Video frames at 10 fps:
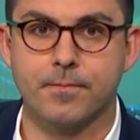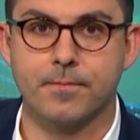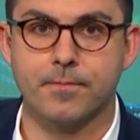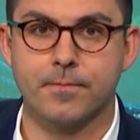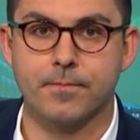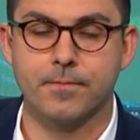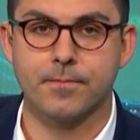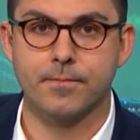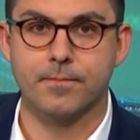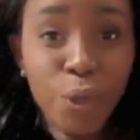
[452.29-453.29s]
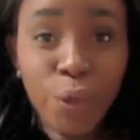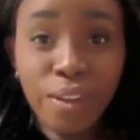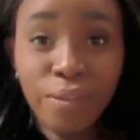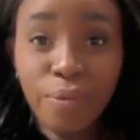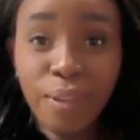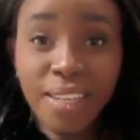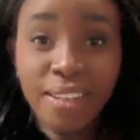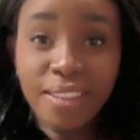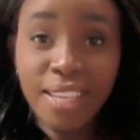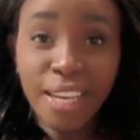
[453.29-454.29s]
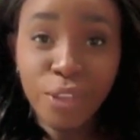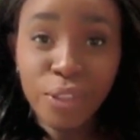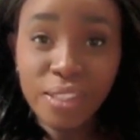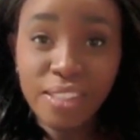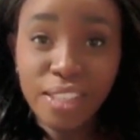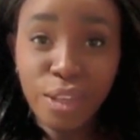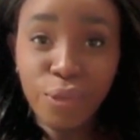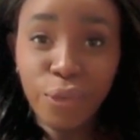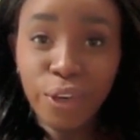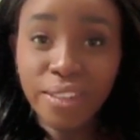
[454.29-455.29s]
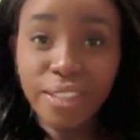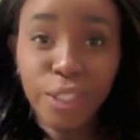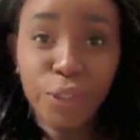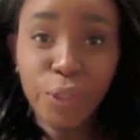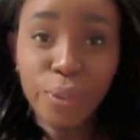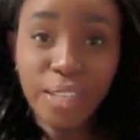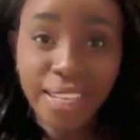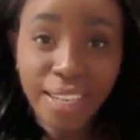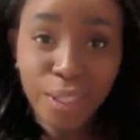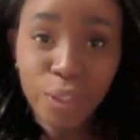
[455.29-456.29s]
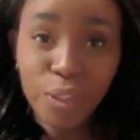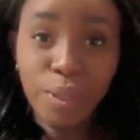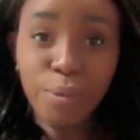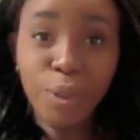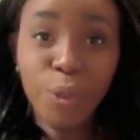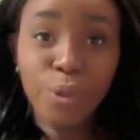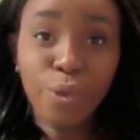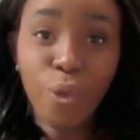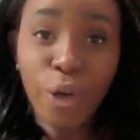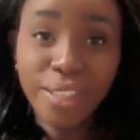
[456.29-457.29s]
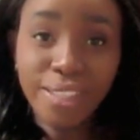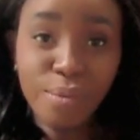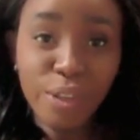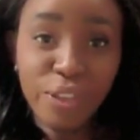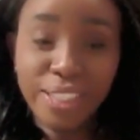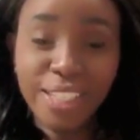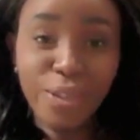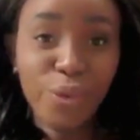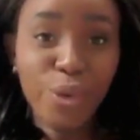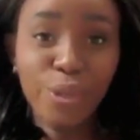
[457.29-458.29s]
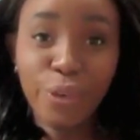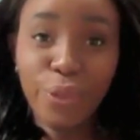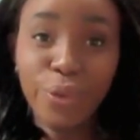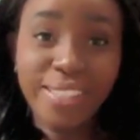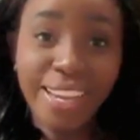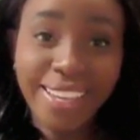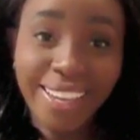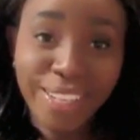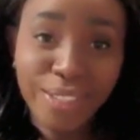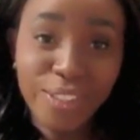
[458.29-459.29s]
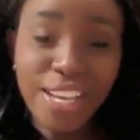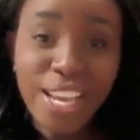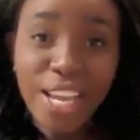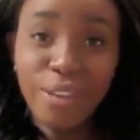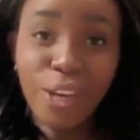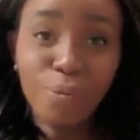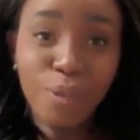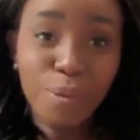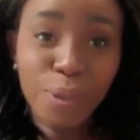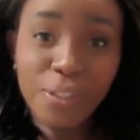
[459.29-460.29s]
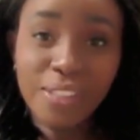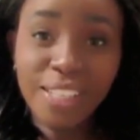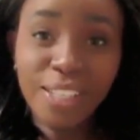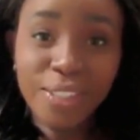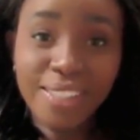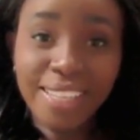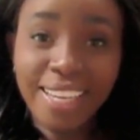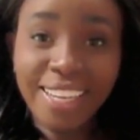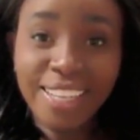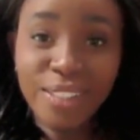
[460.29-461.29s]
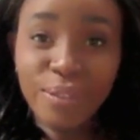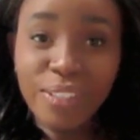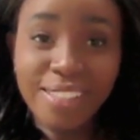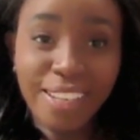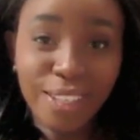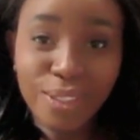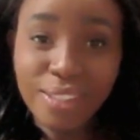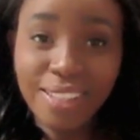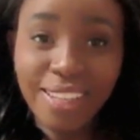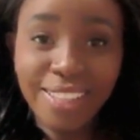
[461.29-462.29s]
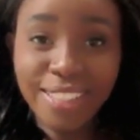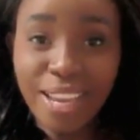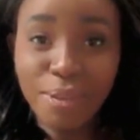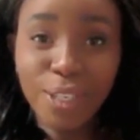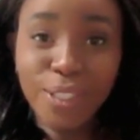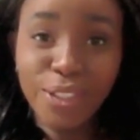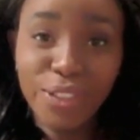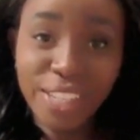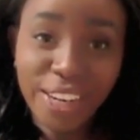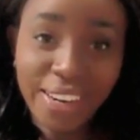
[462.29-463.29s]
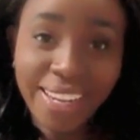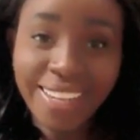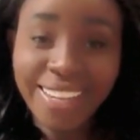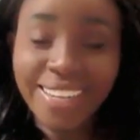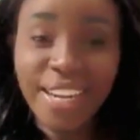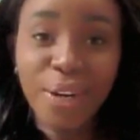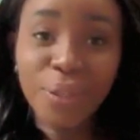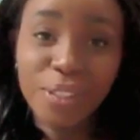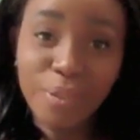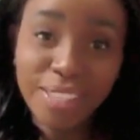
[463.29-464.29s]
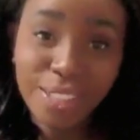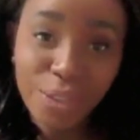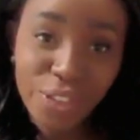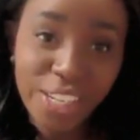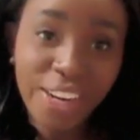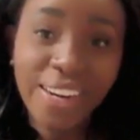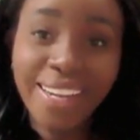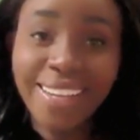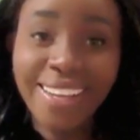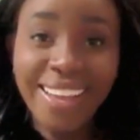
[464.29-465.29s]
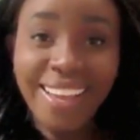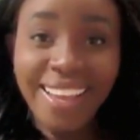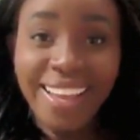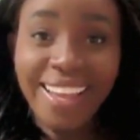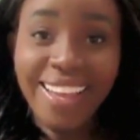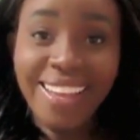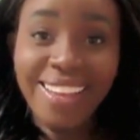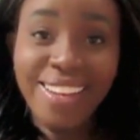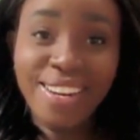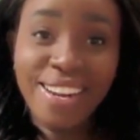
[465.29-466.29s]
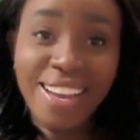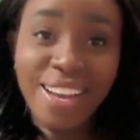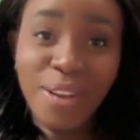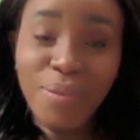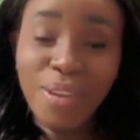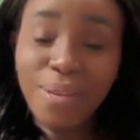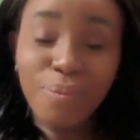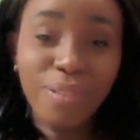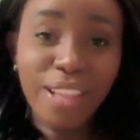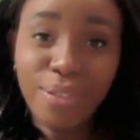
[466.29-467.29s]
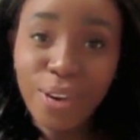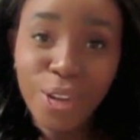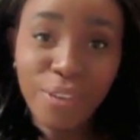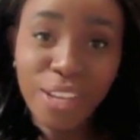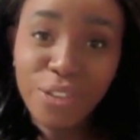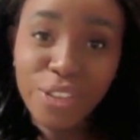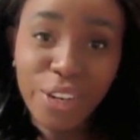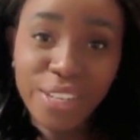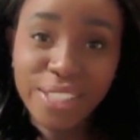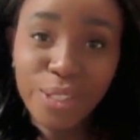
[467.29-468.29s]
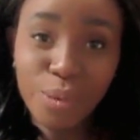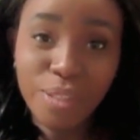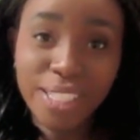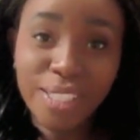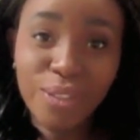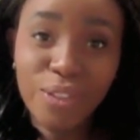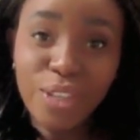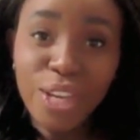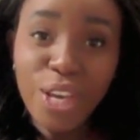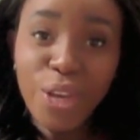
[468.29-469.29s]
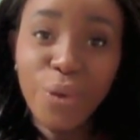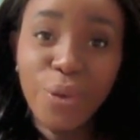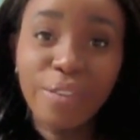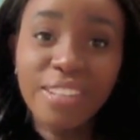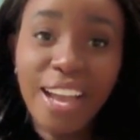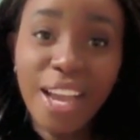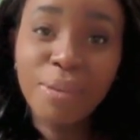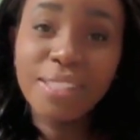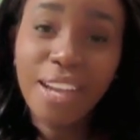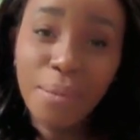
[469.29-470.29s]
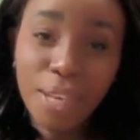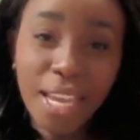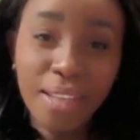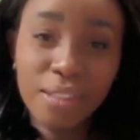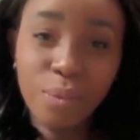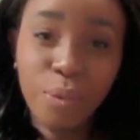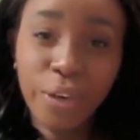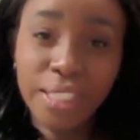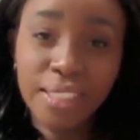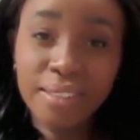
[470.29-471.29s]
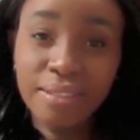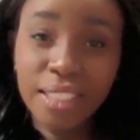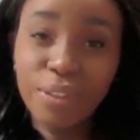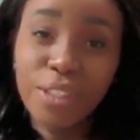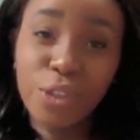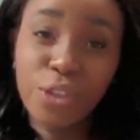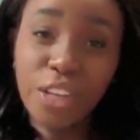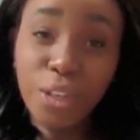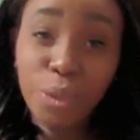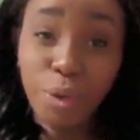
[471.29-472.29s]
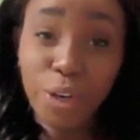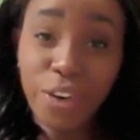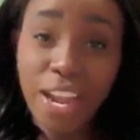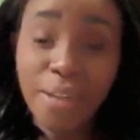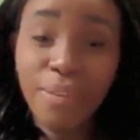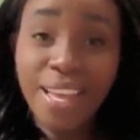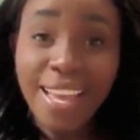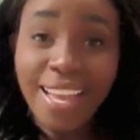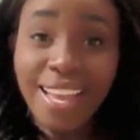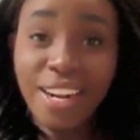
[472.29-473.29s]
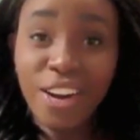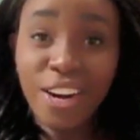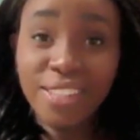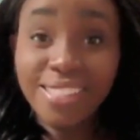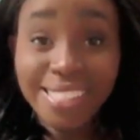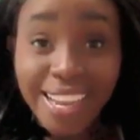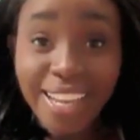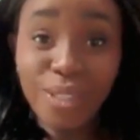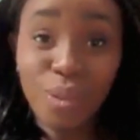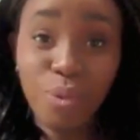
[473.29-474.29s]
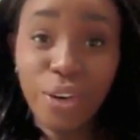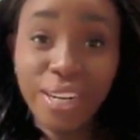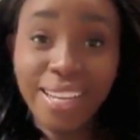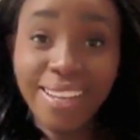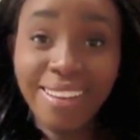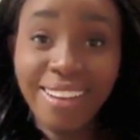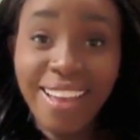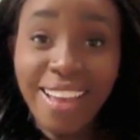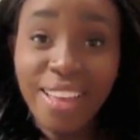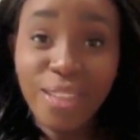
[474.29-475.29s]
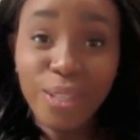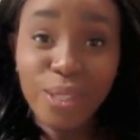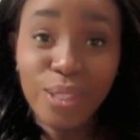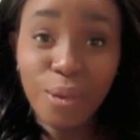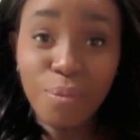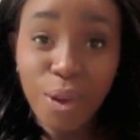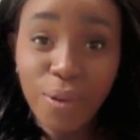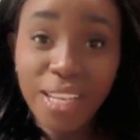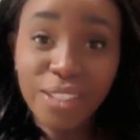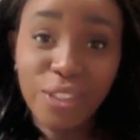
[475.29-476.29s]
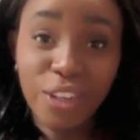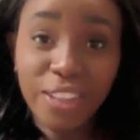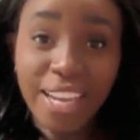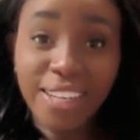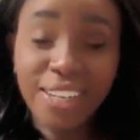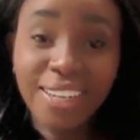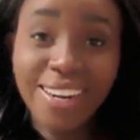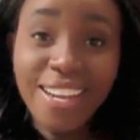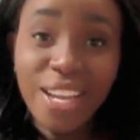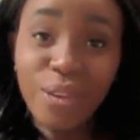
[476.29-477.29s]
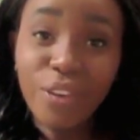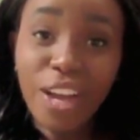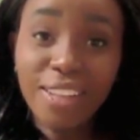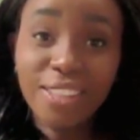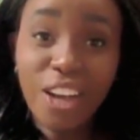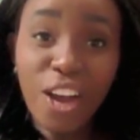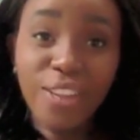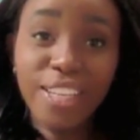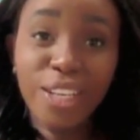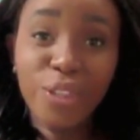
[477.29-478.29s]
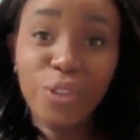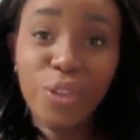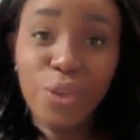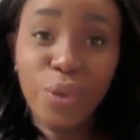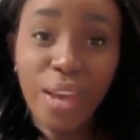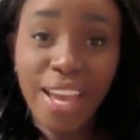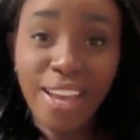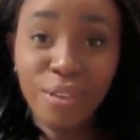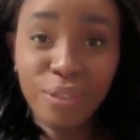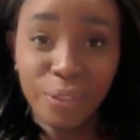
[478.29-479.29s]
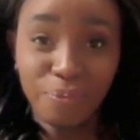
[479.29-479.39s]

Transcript: You've got people who have been at the agency for at least 2 decades, people who have worked in mission control for 3 decades. You've got people skilled in physics, in chemical engineering, in aerospace engineering, in a plethora of engineering disciplines who have time and time again supported even the shuttle program and are today supporting this Boeing Starliner. You've got colleagues who have